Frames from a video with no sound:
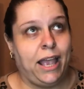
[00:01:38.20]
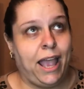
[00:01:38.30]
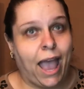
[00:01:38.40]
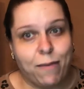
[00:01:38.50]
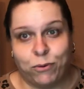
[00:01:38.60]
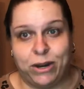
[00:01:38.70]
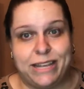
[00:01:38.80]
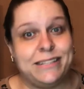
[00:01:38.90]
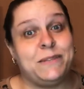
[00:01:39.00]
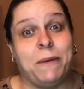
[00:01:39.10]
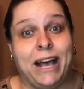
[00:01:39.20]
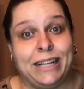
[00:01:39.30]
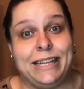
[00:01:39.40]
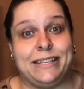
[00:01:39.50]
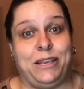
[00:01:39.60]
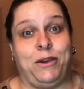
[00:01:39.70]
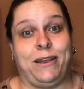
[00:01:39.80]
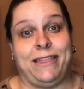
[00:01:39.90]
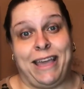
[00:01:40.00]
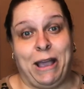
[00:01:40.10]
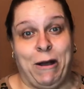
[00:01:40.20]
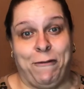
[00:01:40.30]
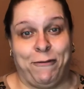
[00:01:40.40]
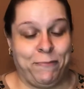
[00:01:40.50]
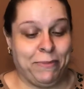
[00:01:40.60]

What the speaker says: and pretties and sparklies that you can think of.